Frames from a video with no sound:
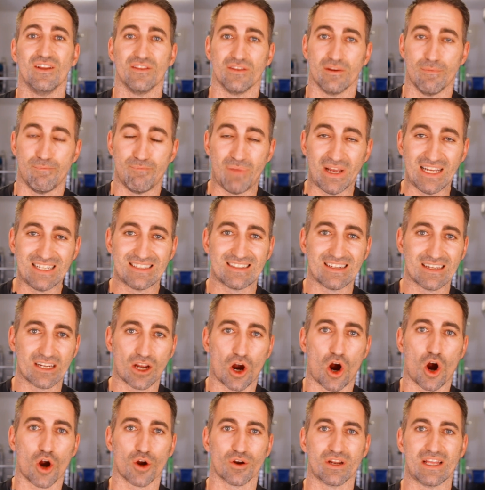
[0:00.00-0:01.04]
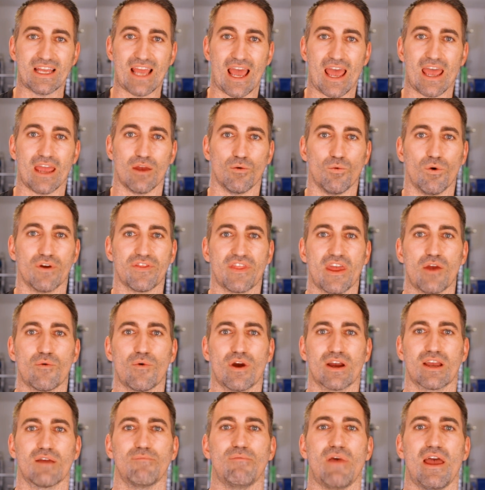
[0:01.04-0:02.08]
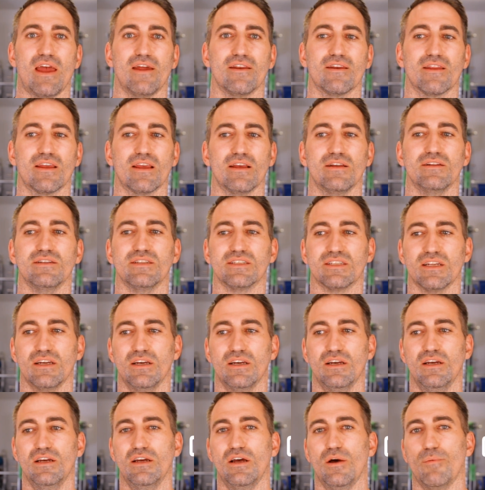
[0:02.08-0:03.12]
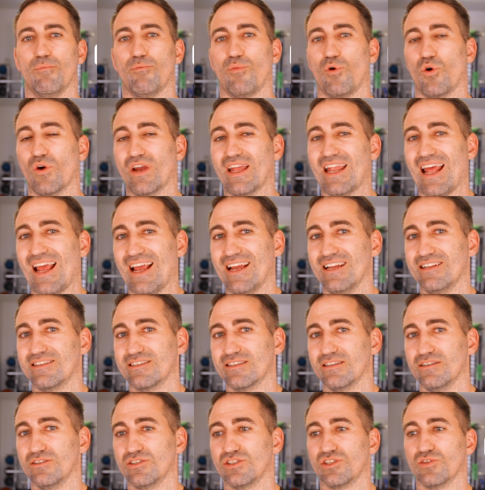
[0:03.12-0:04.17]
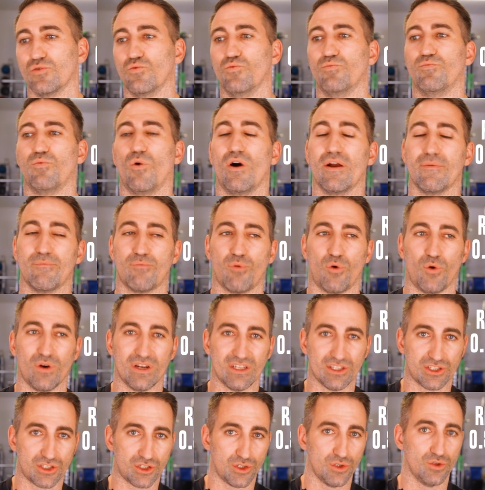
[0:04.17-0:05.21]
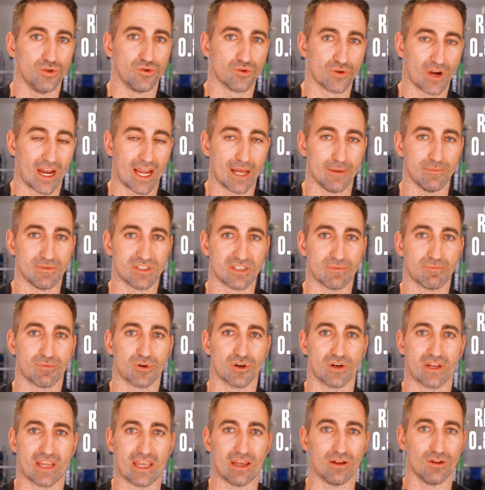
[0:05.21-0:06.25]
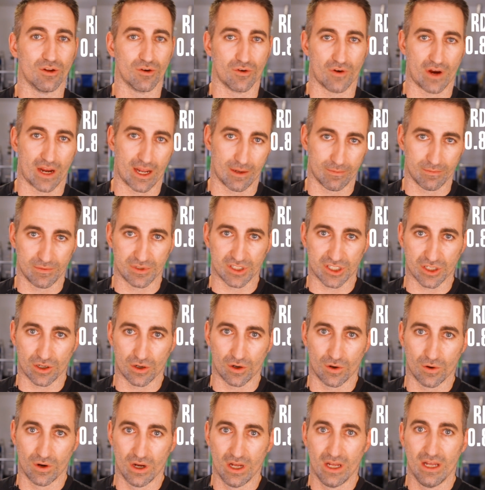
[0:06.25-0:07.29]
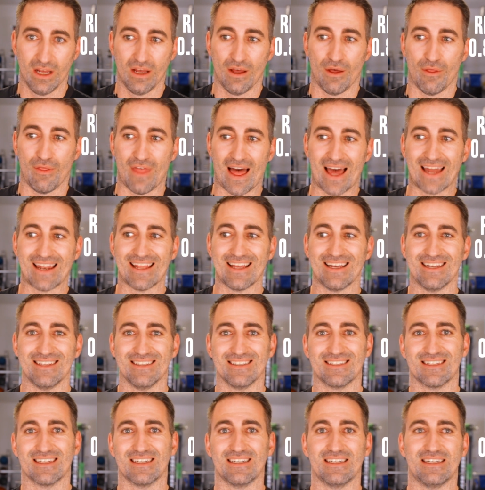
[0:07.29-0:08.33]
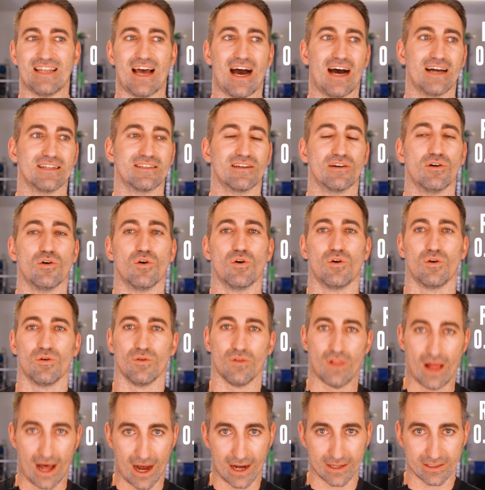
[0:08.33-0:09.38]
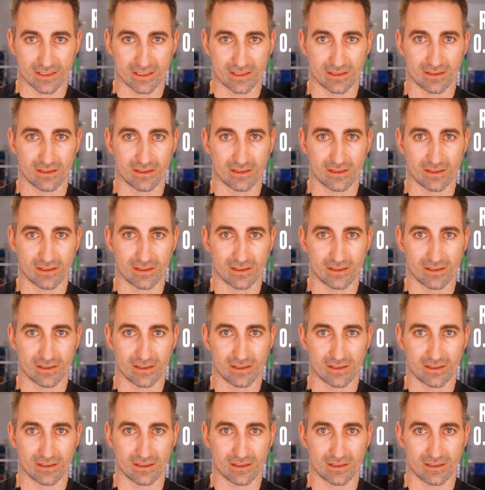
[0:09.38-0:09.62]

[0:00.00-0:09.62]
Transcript: the basic RDA. What they recommend is 0.8 to 1.2 grams per kilogram. So that is not a whole lot